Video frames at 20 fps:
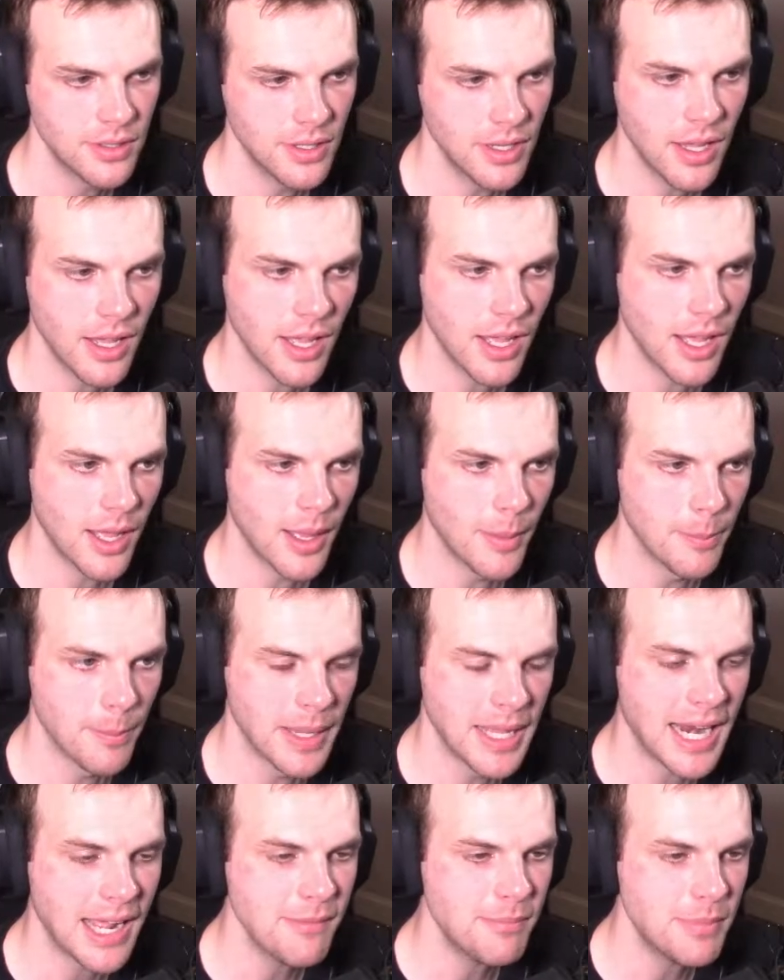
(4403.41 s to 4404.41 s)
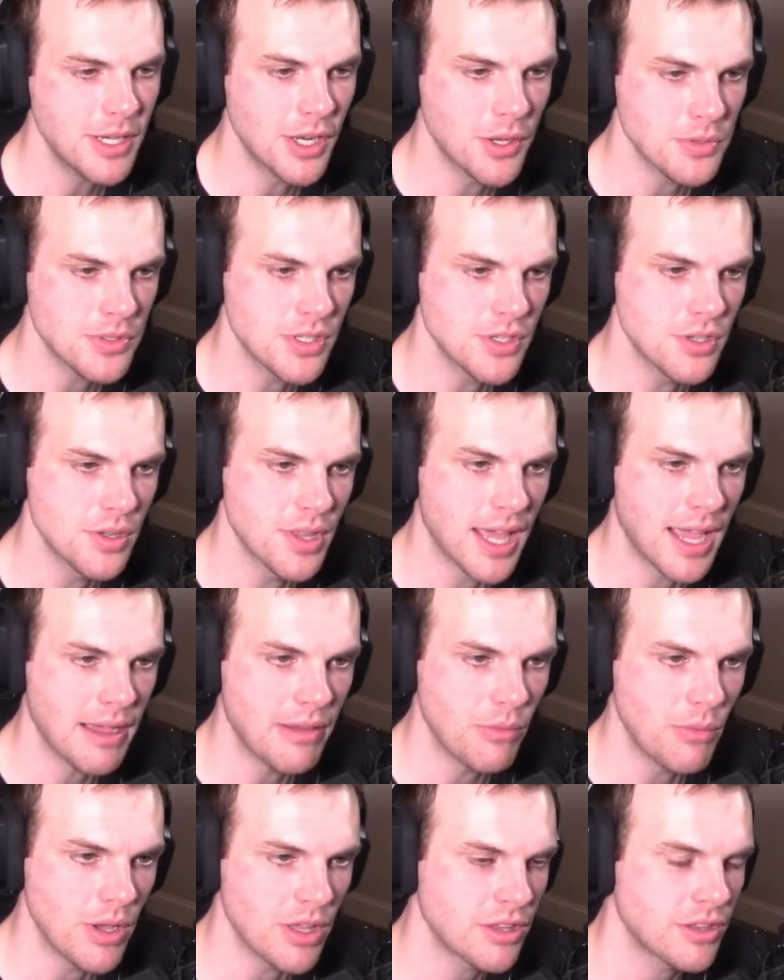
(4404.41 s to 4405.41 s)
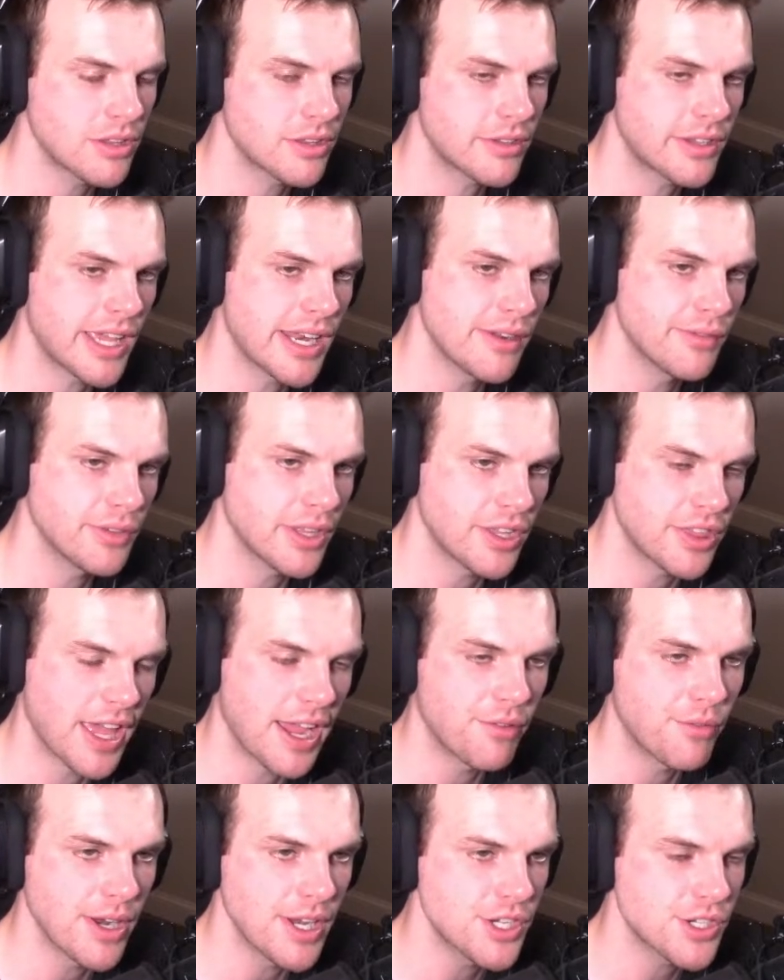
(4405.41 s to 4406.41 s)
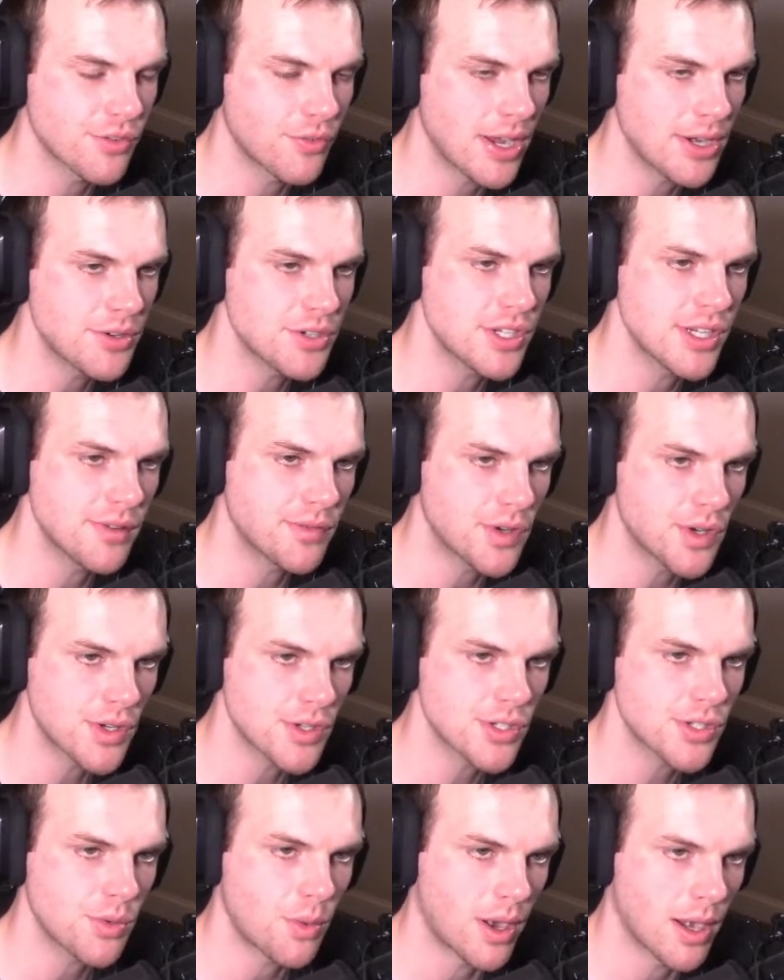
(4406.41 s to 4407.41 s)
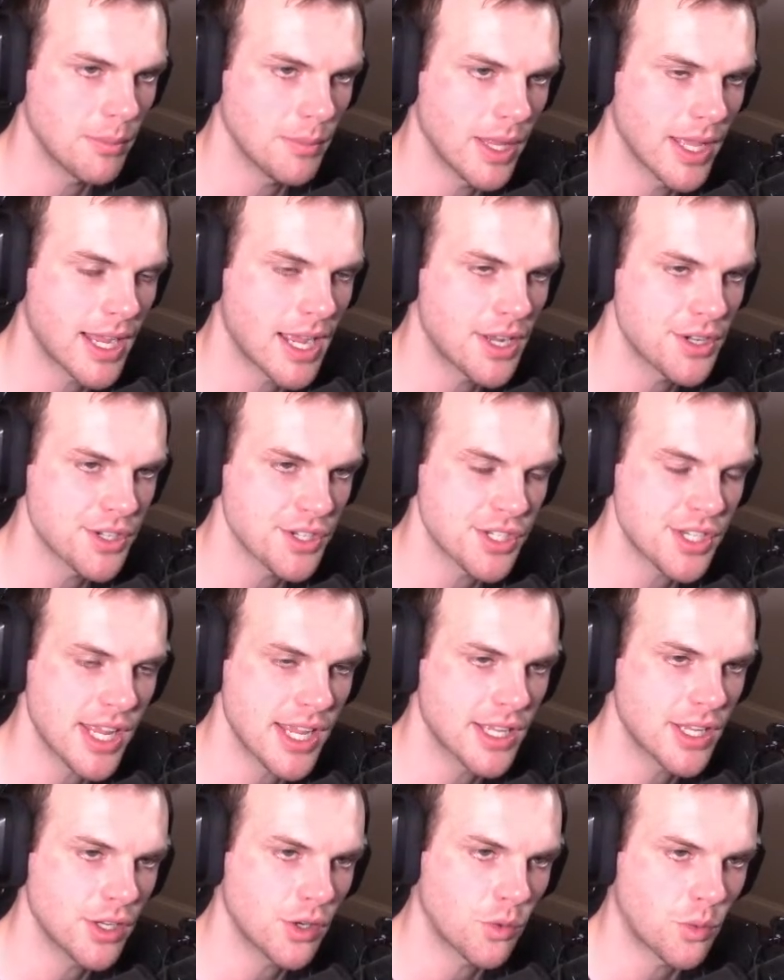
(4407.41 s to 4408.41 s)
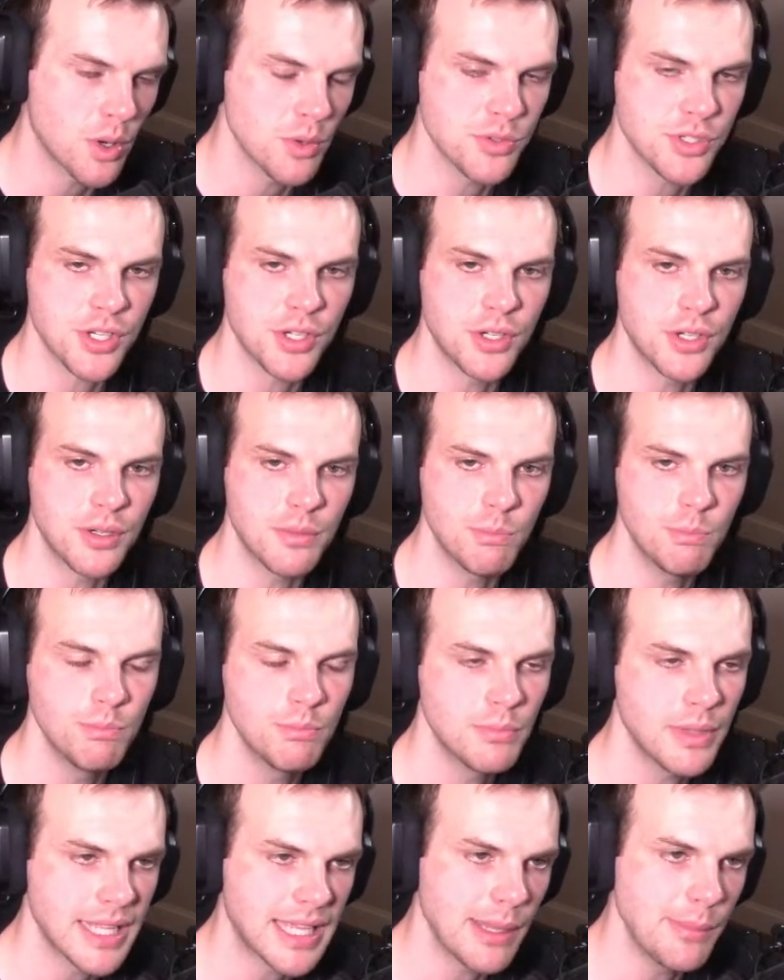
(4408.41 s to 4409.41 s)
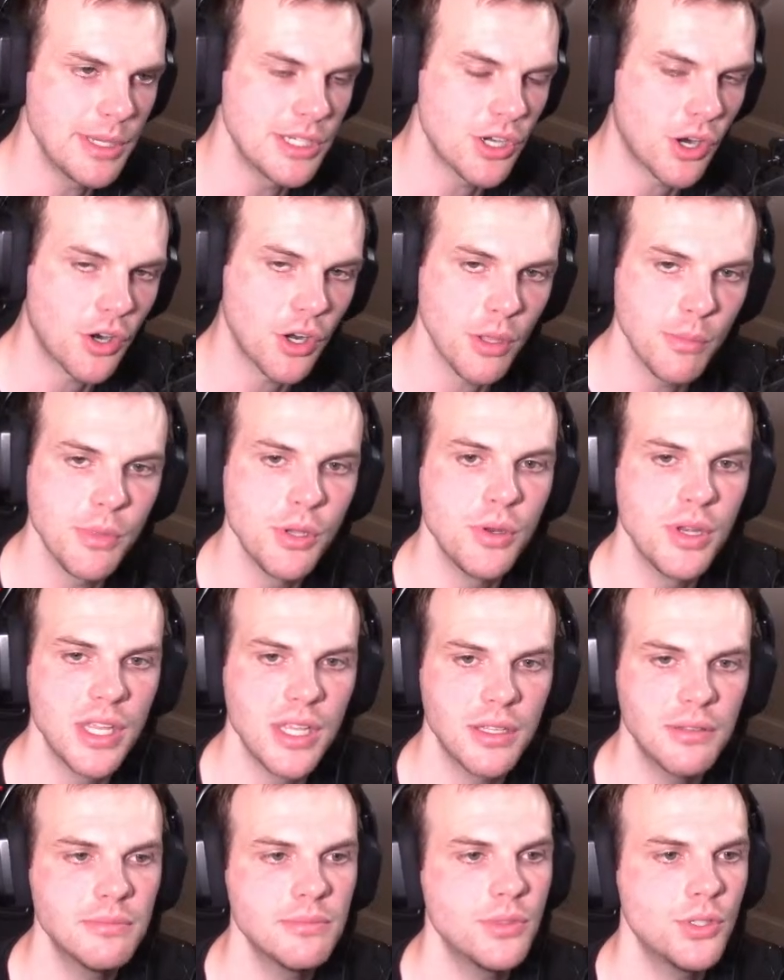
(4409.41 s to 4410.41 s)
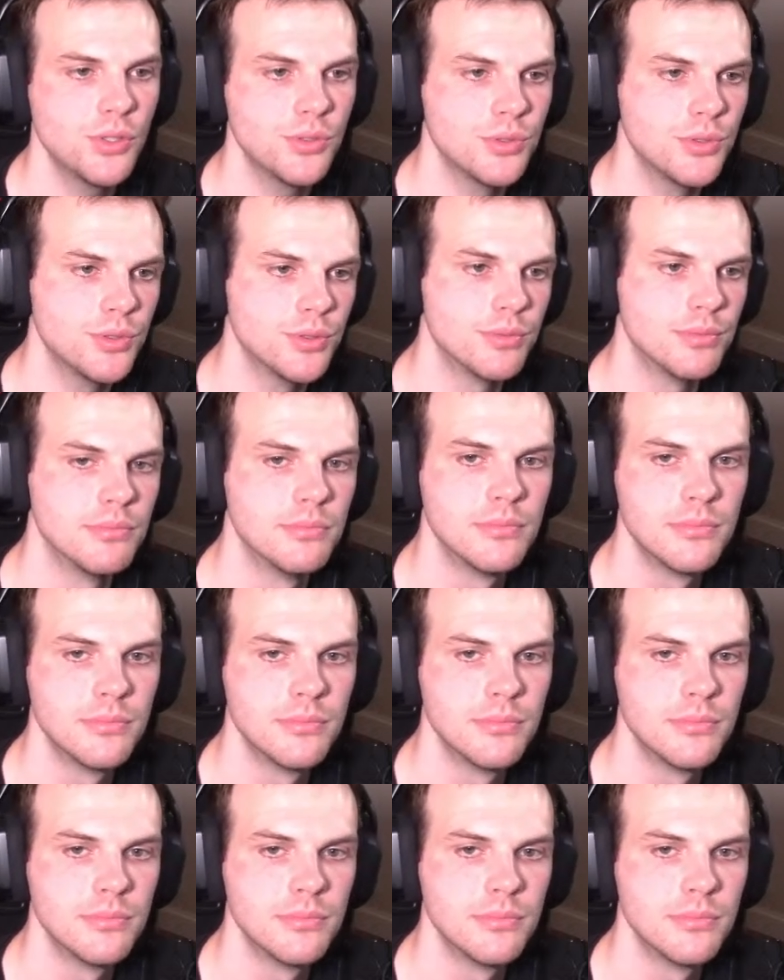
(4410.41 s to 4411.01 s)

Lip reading: And I've been known to do that with kind of like that range of wide receivers where I'm like, I'll just take a grosser, like give me Darnell Mooney who